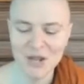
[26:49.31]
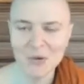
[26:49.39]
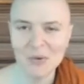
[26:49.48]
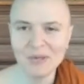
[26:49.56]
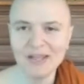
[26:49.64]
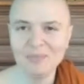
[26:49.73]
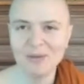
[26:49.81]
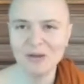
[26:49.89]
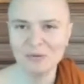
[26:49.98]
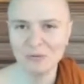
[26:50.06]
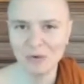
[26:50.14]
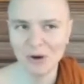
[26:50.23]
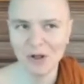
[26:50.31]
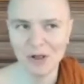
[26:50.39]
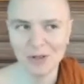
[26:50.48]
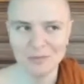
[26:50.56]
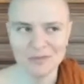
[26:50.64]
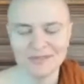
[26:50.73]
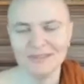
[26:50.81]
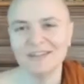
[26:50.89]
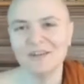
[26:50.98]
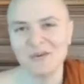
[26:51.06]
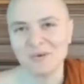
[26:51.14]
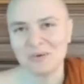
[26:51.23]
going about for alms. In
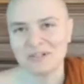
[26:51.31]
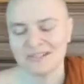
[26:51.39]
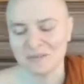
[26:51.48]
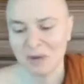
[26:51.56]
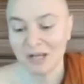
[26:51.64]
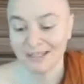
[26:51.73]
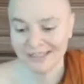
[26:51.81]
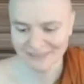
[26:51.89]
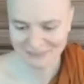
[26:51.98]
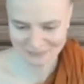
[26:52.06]
other words, a monk.